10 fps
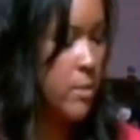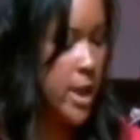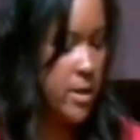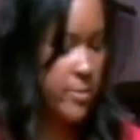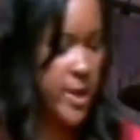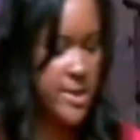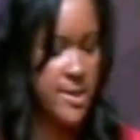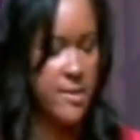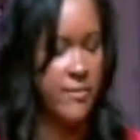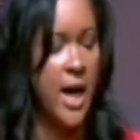in the
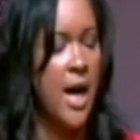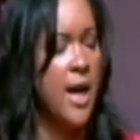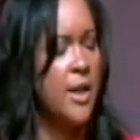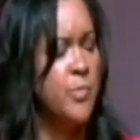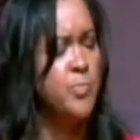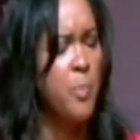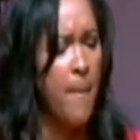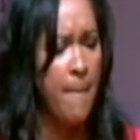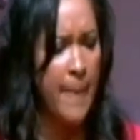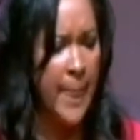presence of God.
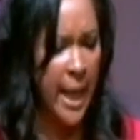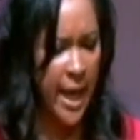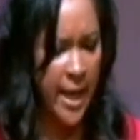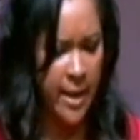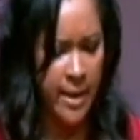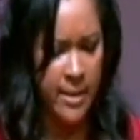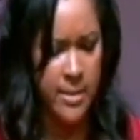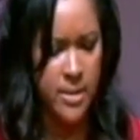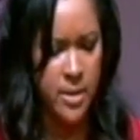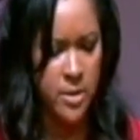
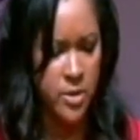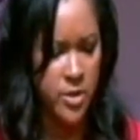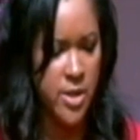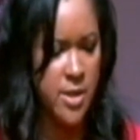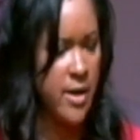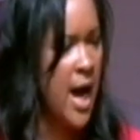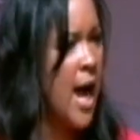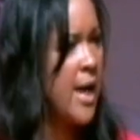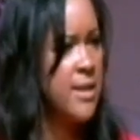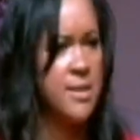And they're
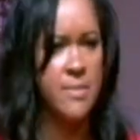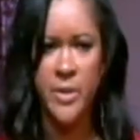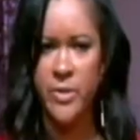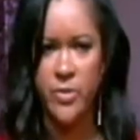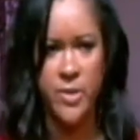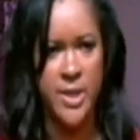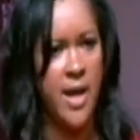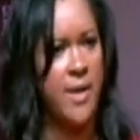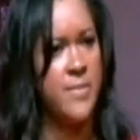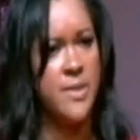highly spiritual
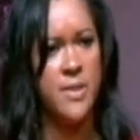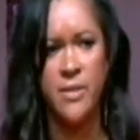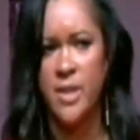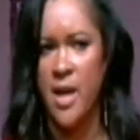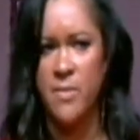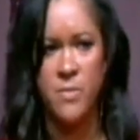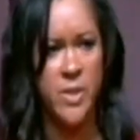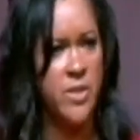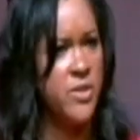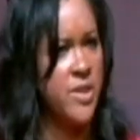times. They're times
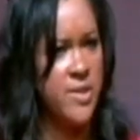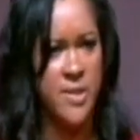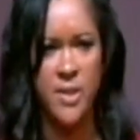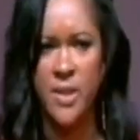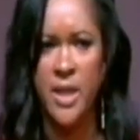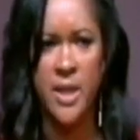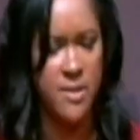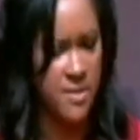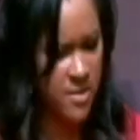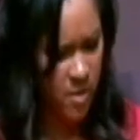where you just
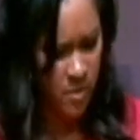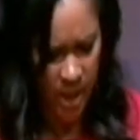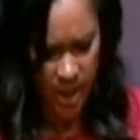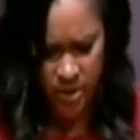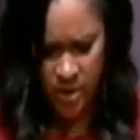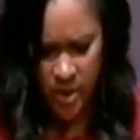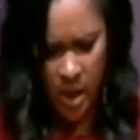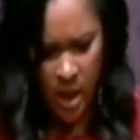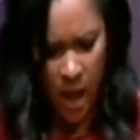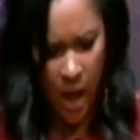get so much.
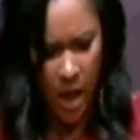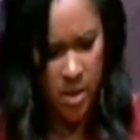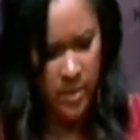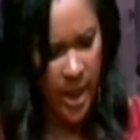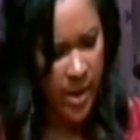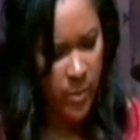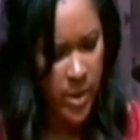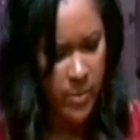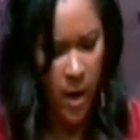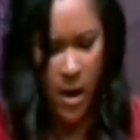And
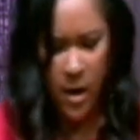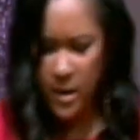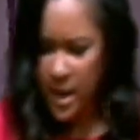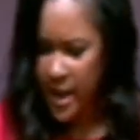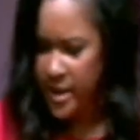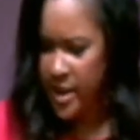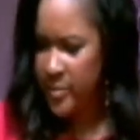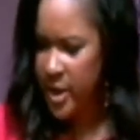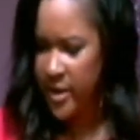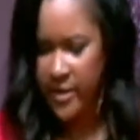we were all lined up
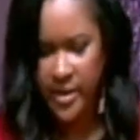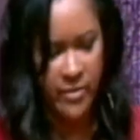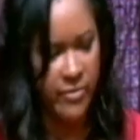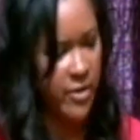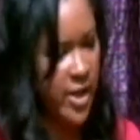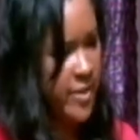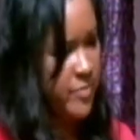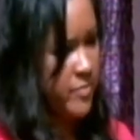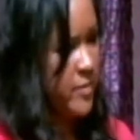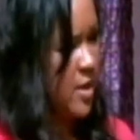here at the front,
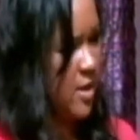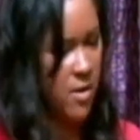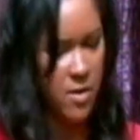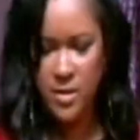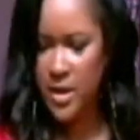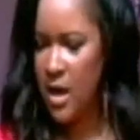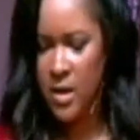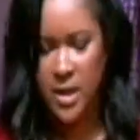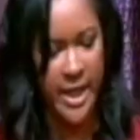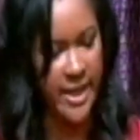
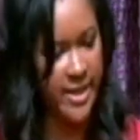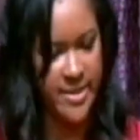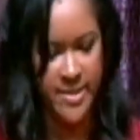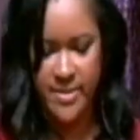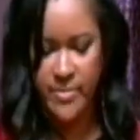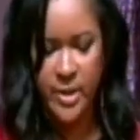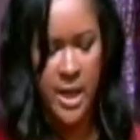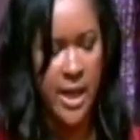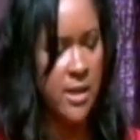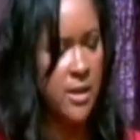all ladies. We're
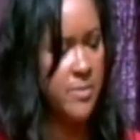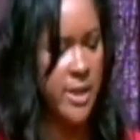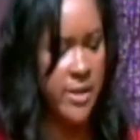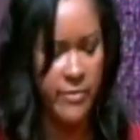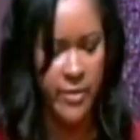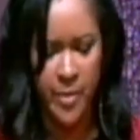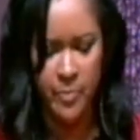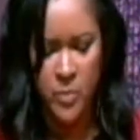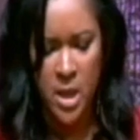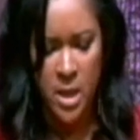lined up in the front.
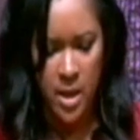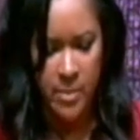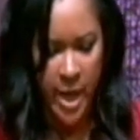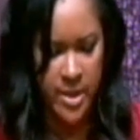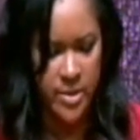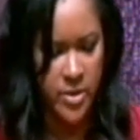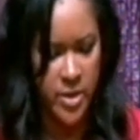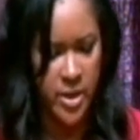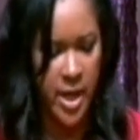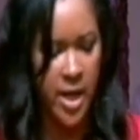And Pastor
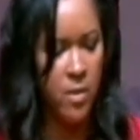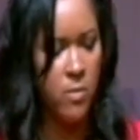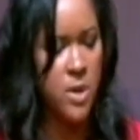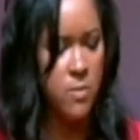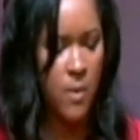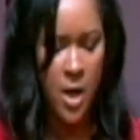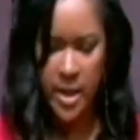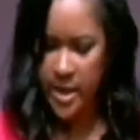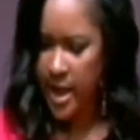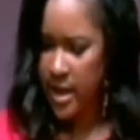Jeanette was
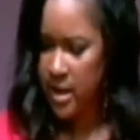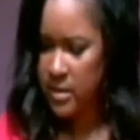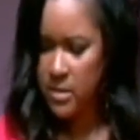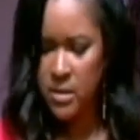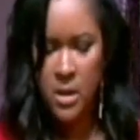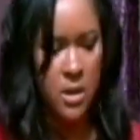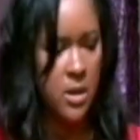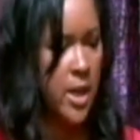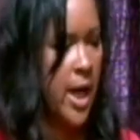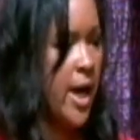walking down
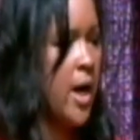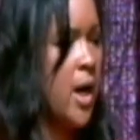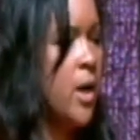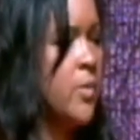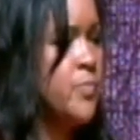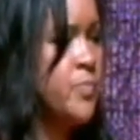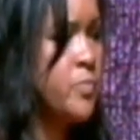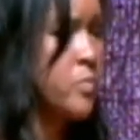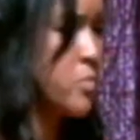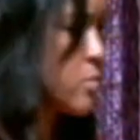the aisle
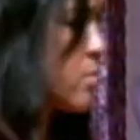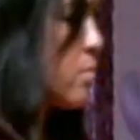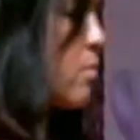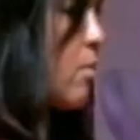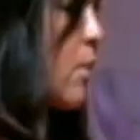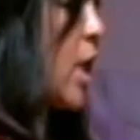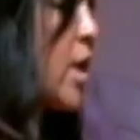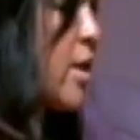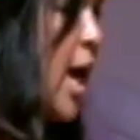in a